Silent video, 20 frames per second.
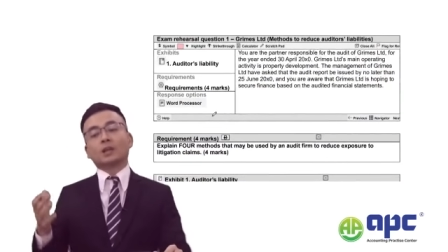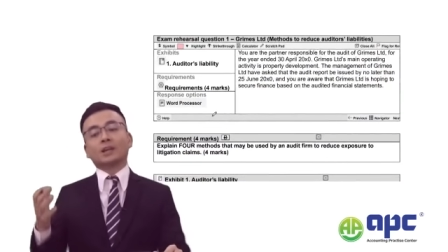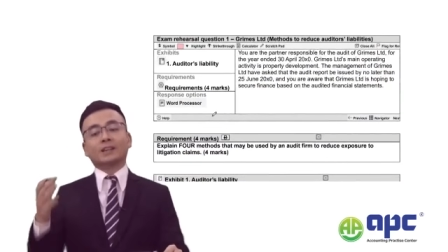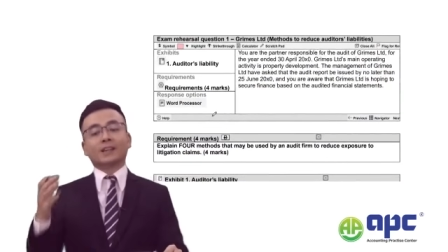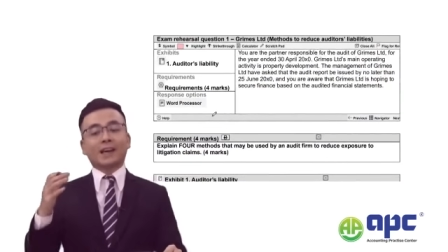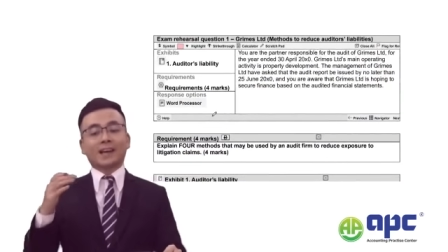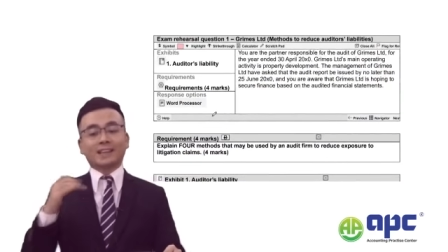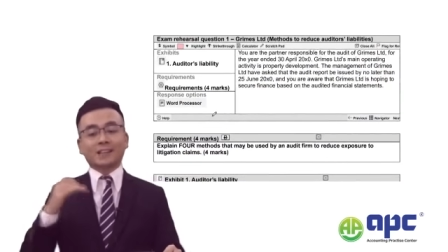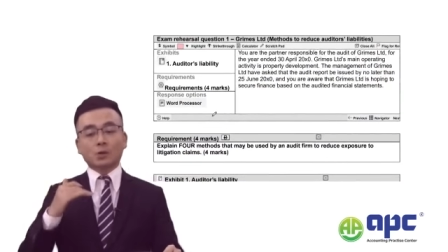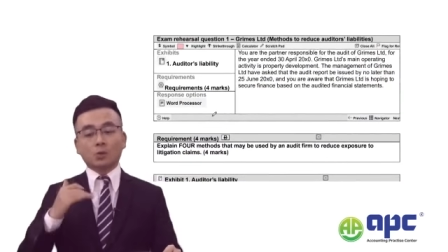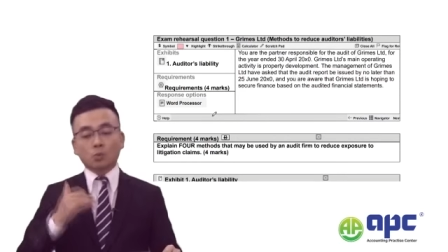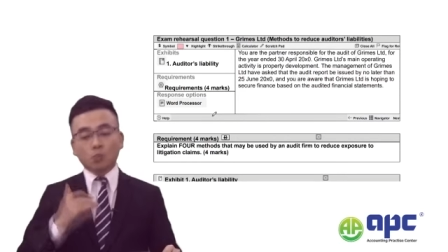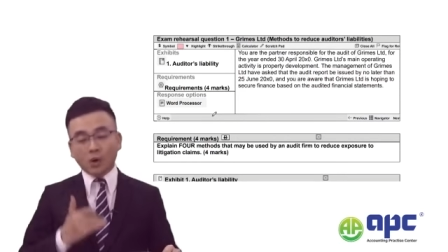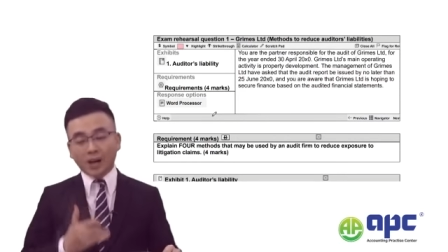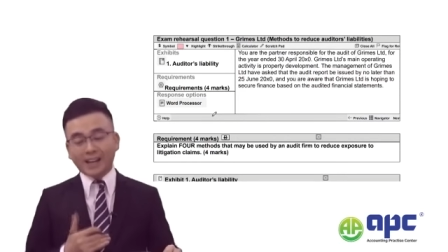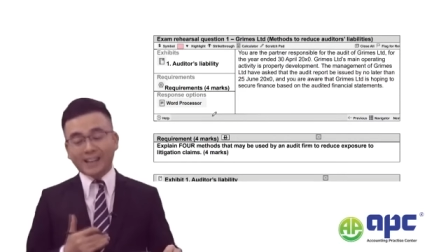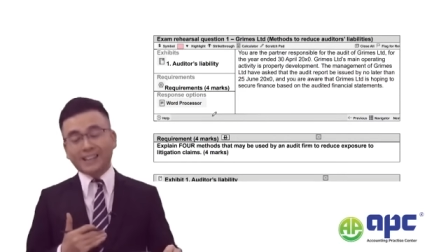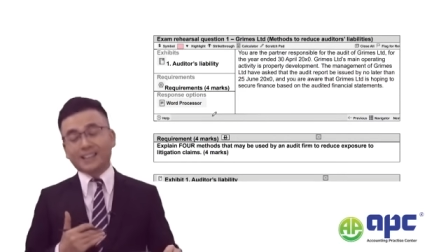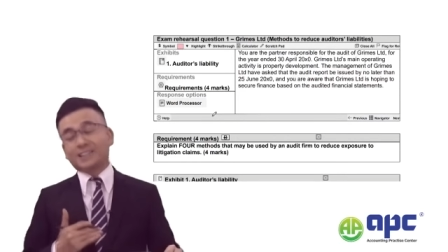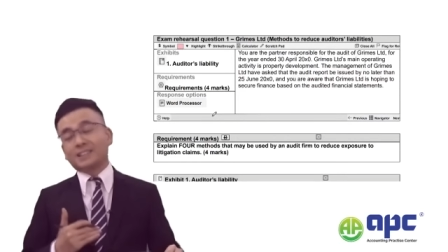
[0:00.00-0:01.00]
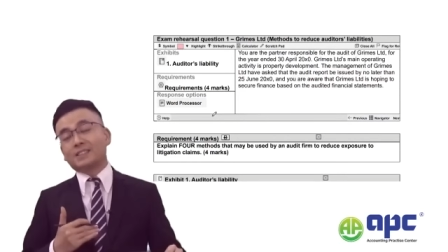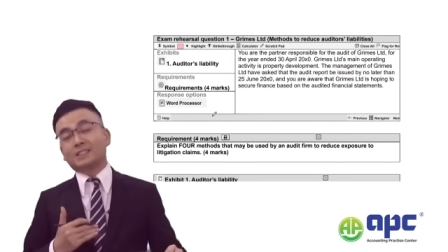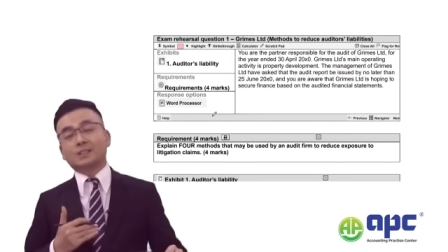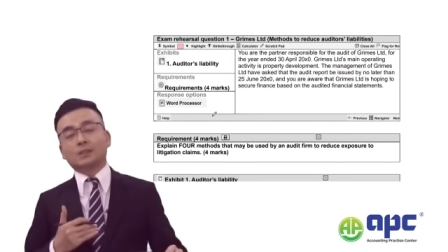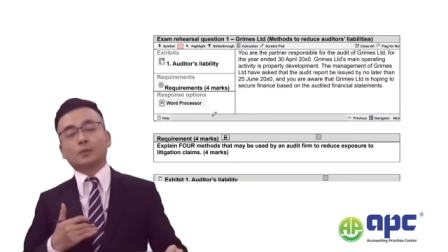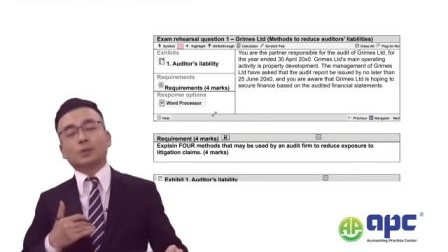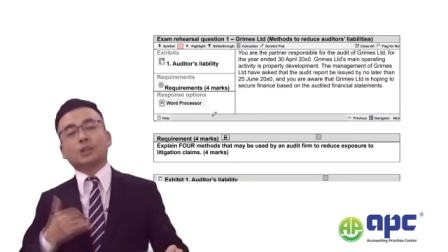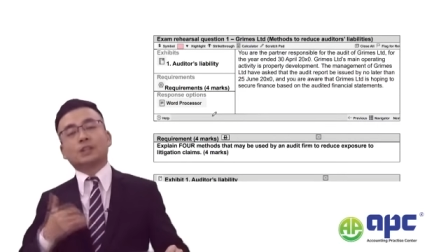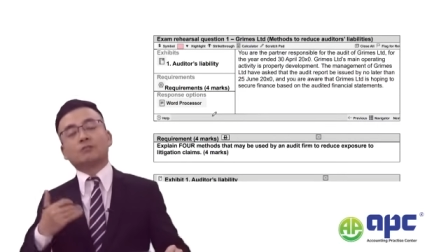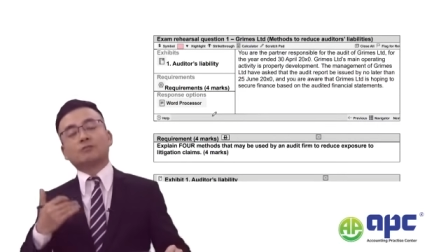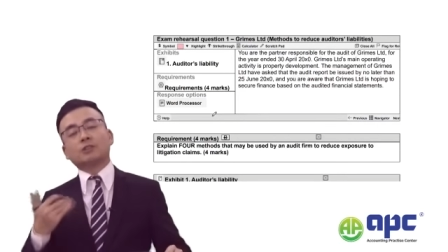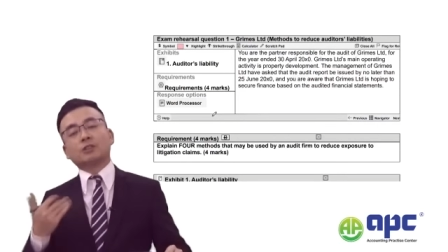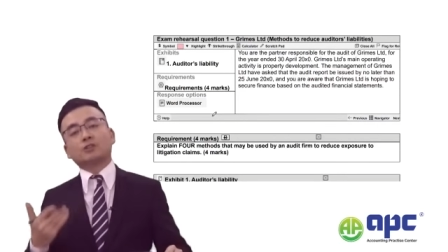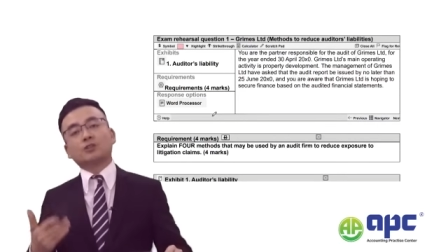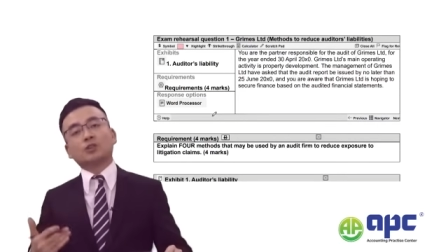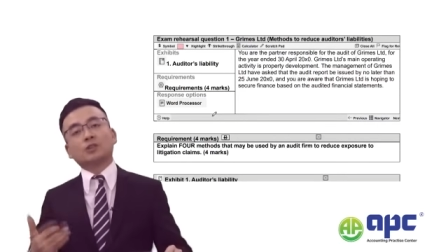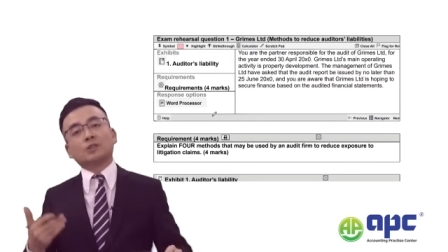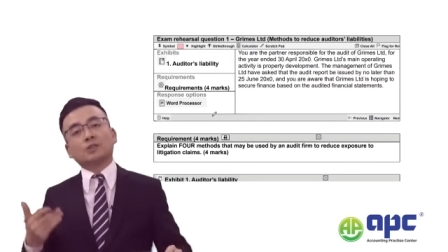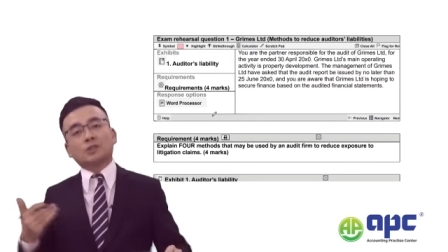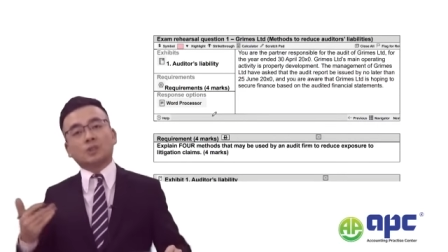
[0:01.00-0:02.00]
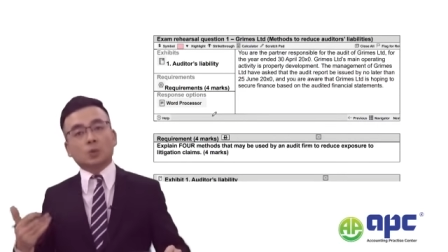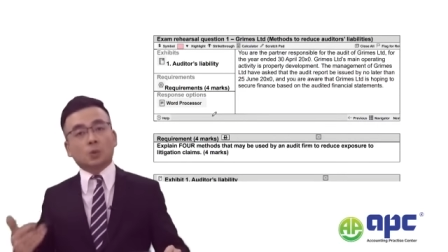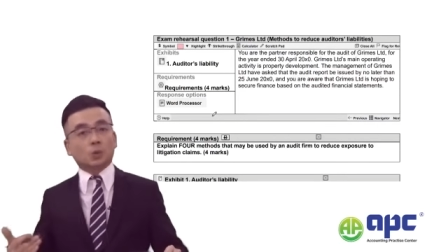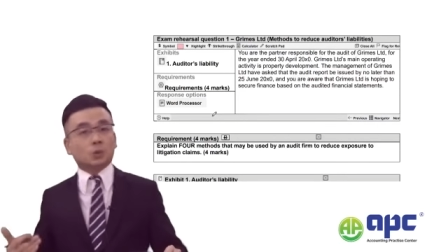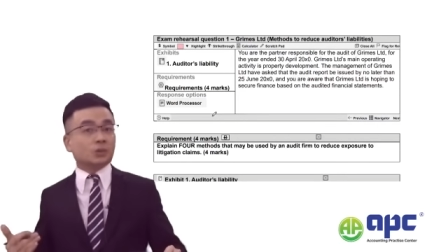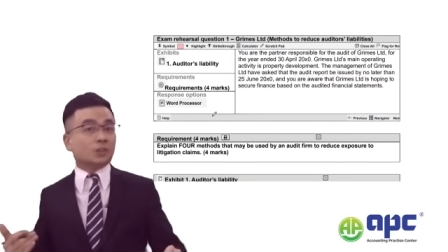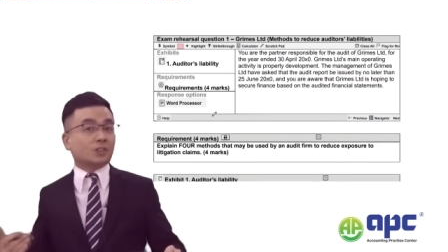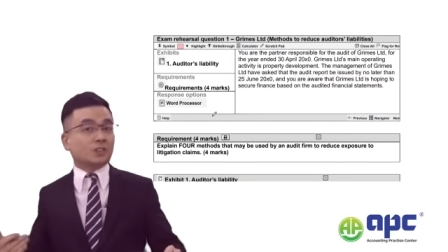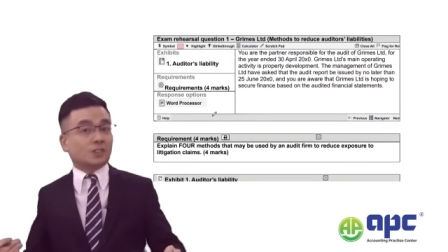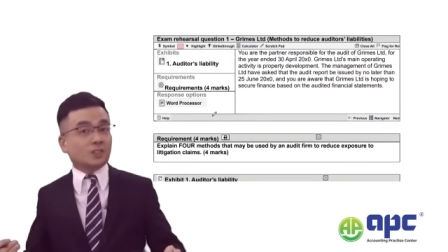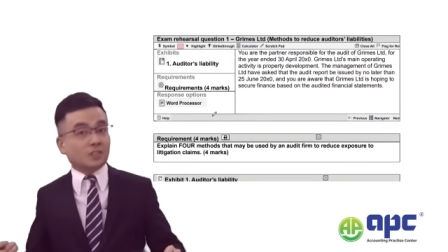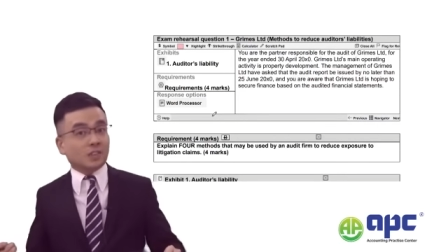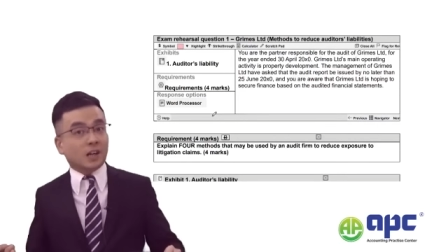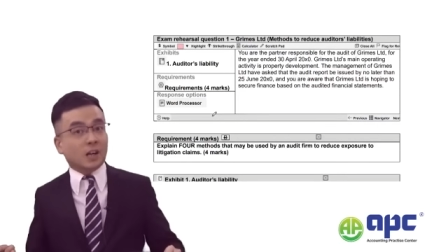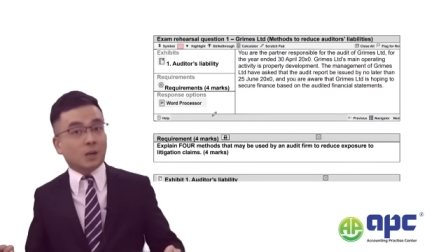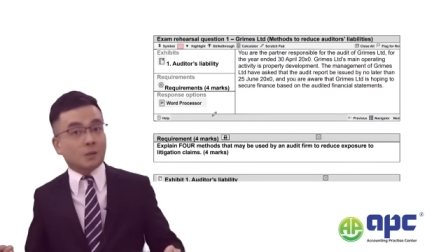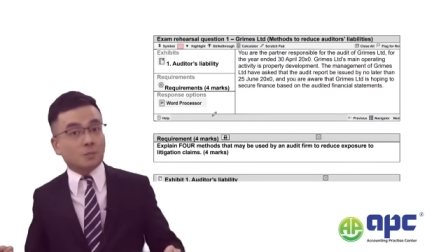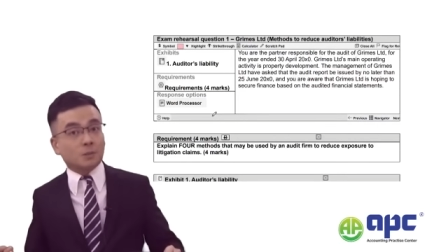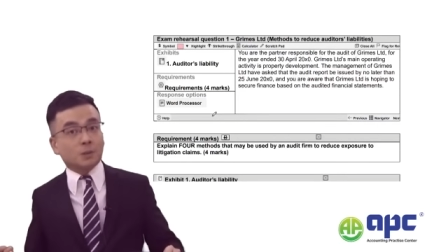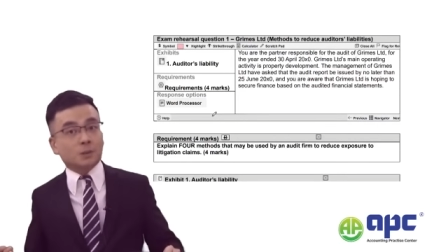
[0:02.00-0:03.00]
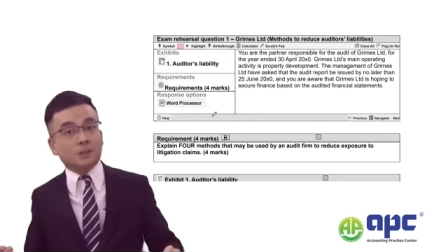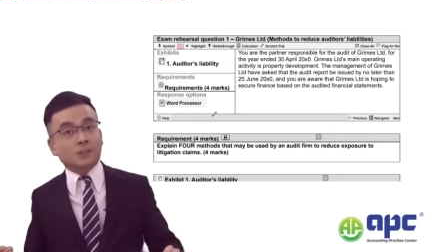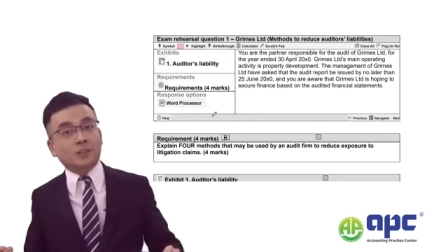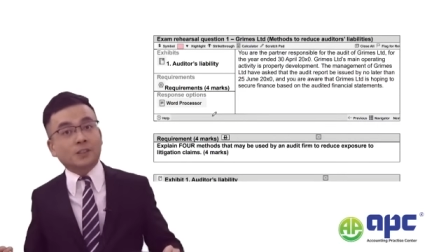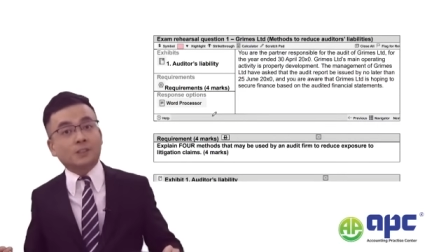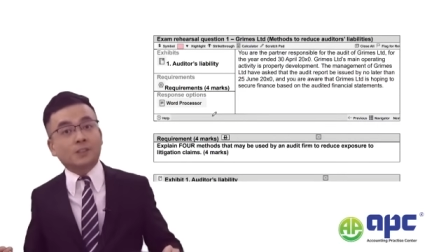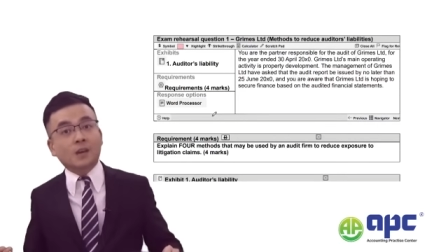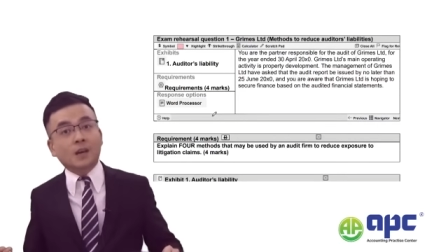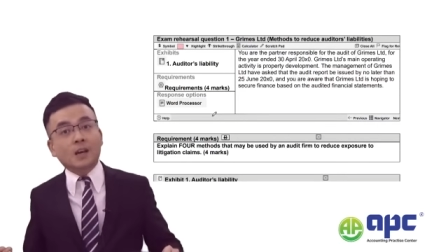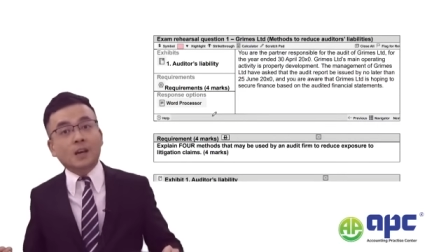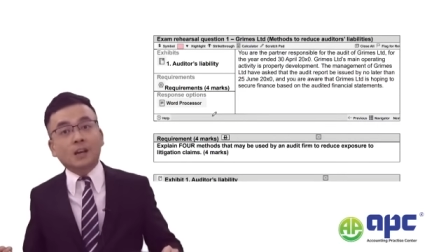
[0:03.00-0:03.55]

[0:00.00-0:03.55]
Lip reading: are there any ways that we can reduce the auditor's liabilities?